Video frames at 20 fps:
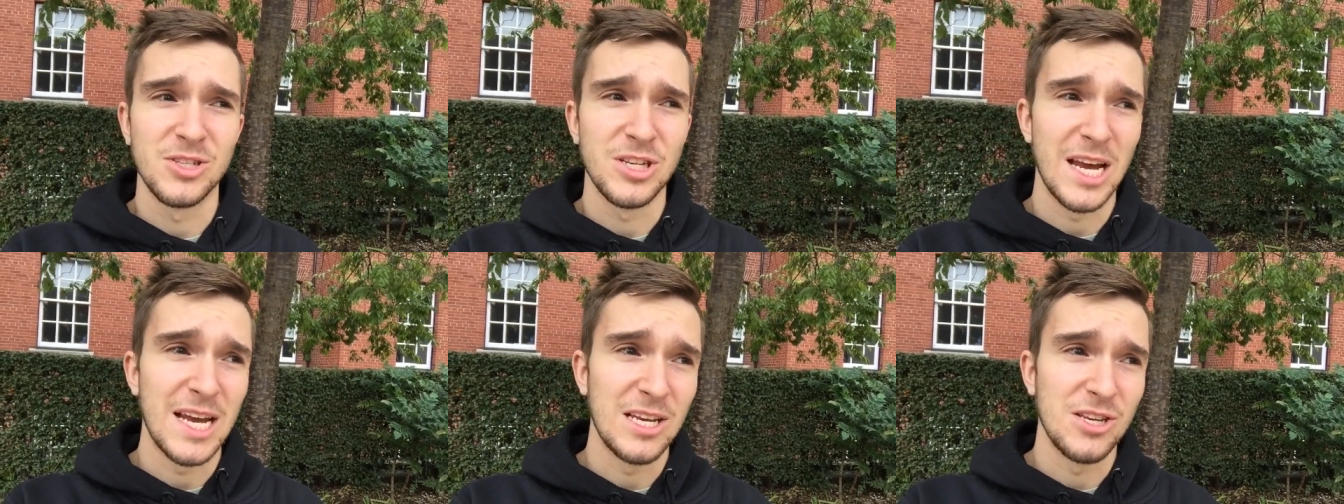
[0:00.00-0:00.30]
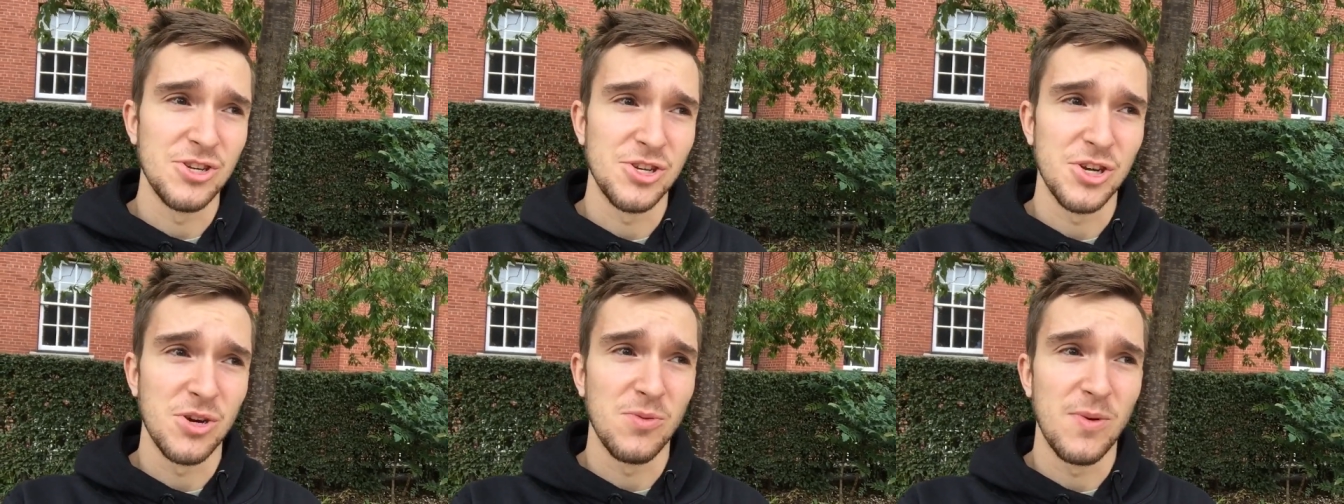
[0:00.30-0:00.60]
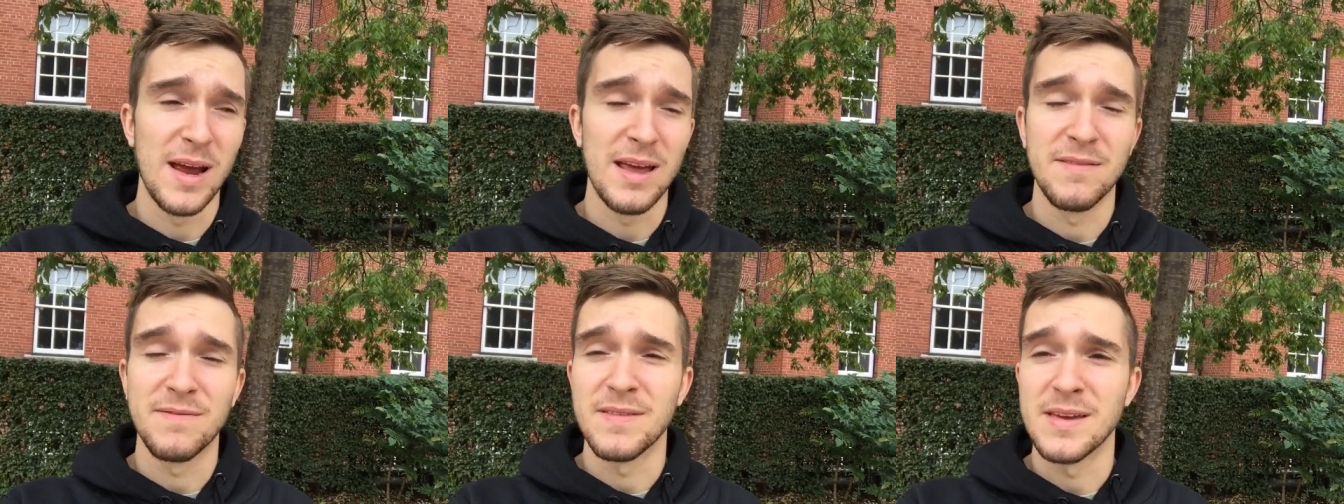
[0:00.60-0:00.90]
change your
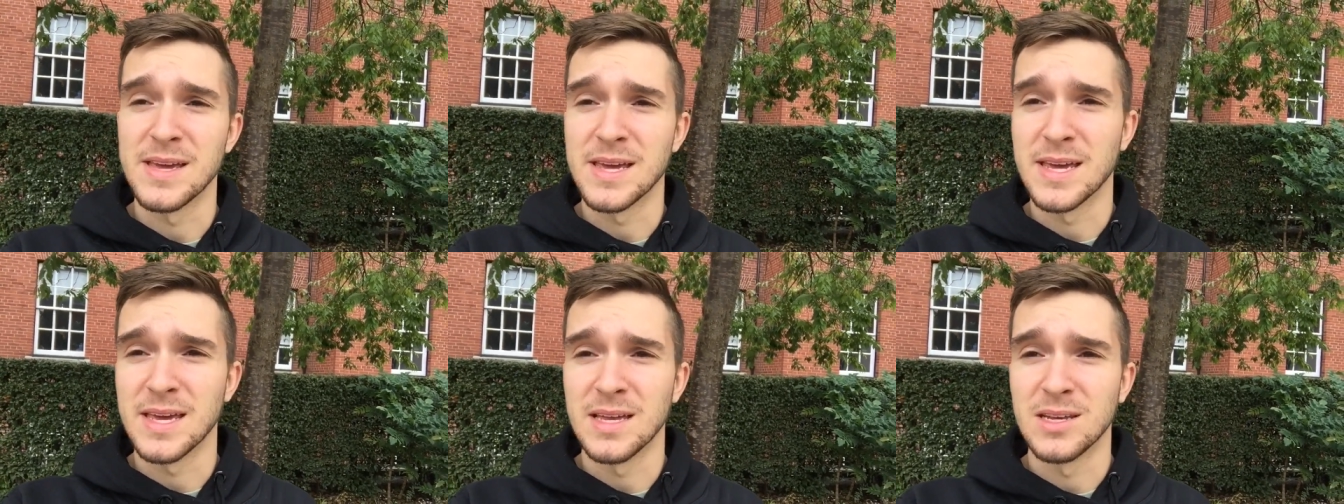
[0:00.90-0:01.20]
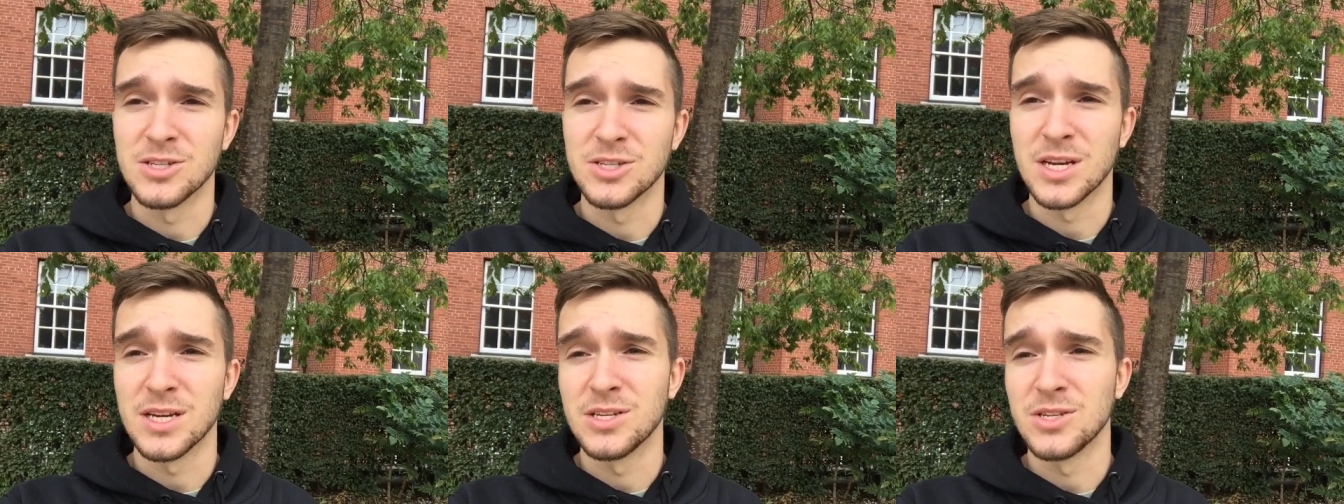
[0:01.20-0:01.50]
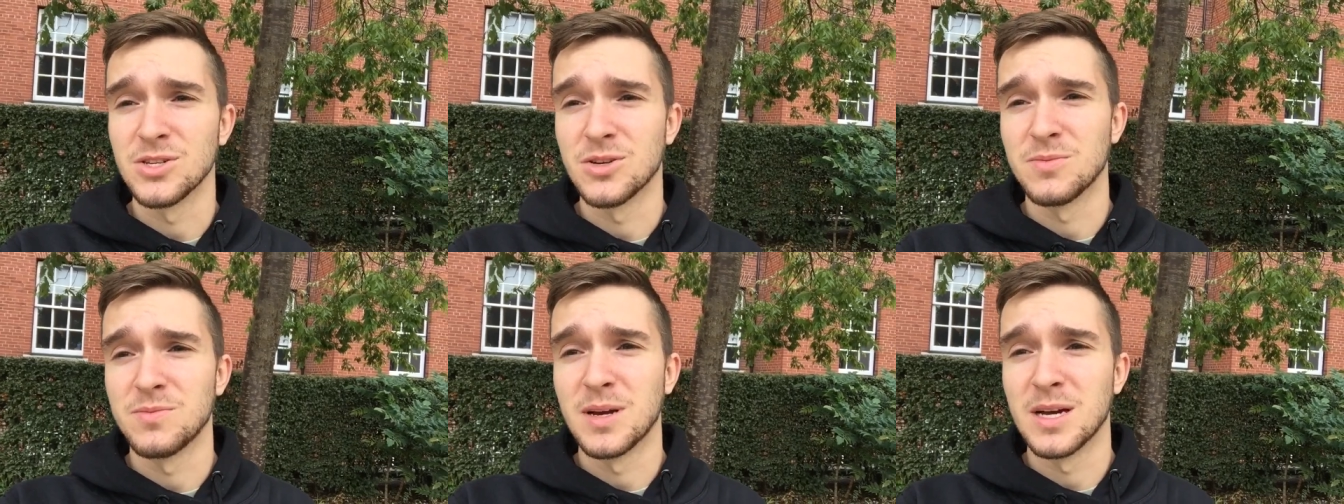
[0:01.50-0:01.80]
way of thinking,
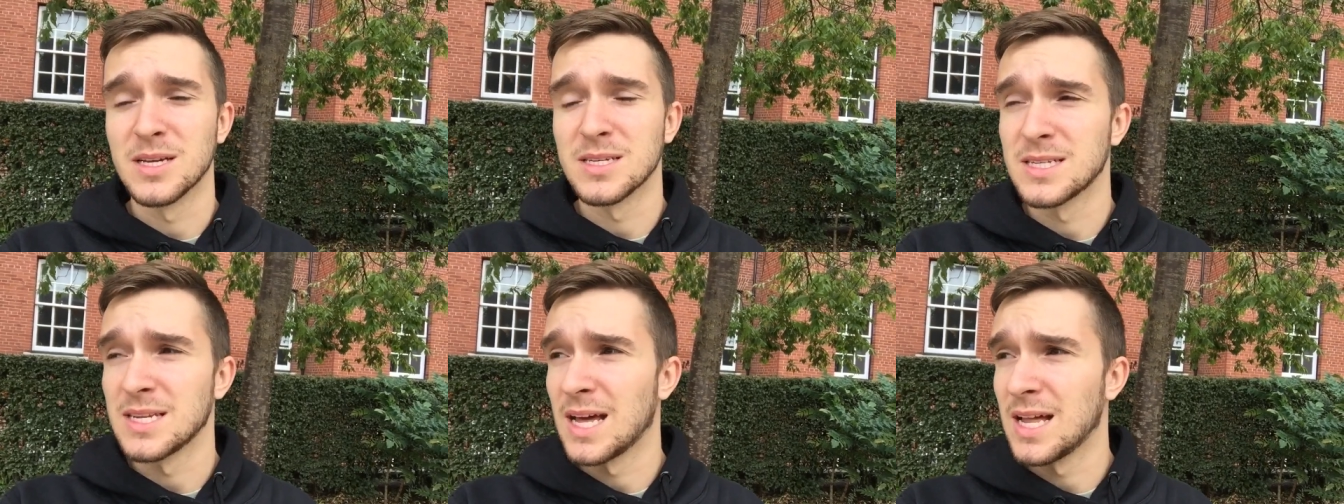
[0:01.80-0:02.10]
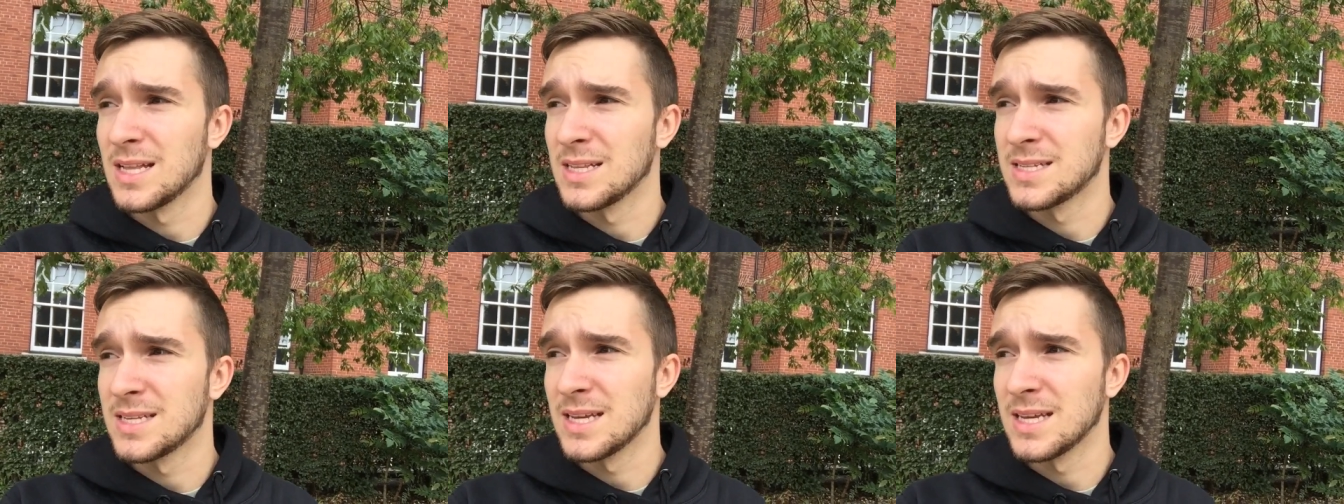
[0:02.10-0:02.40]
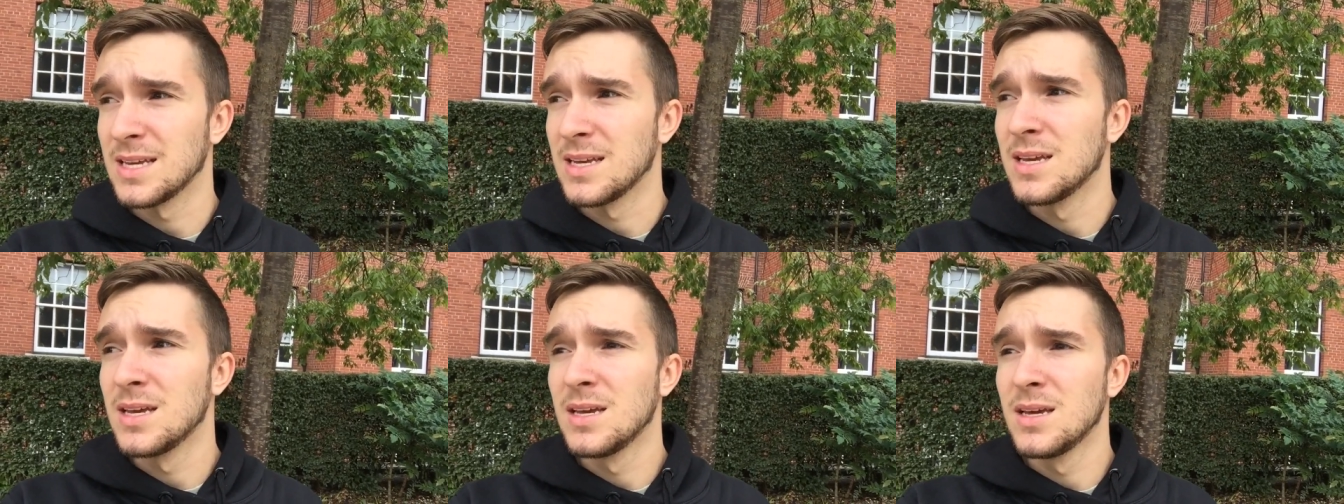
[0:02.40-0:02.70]
change your
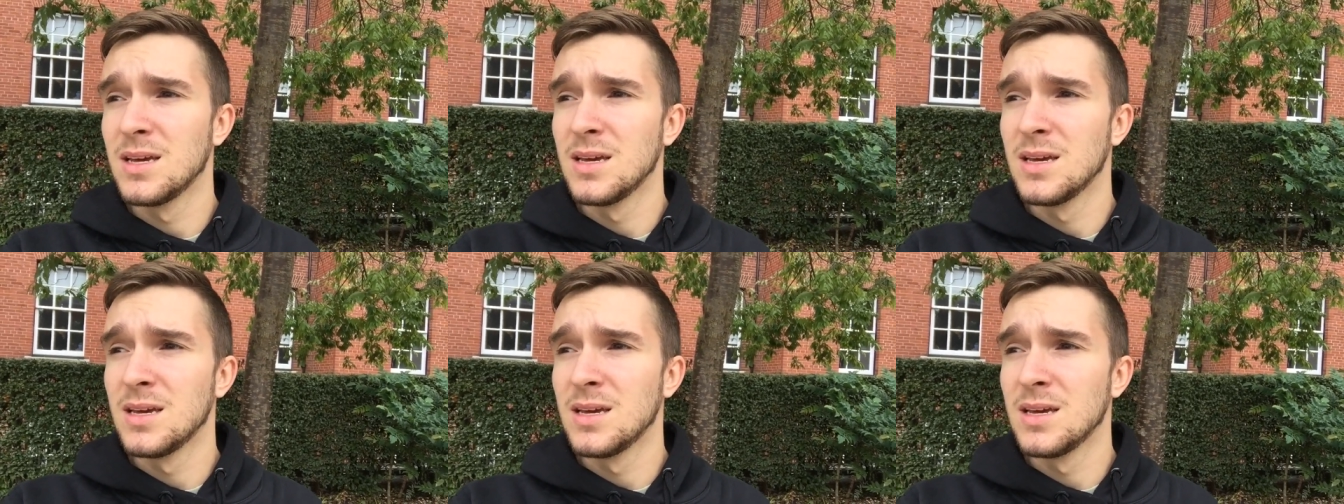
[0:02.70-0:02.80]
personality,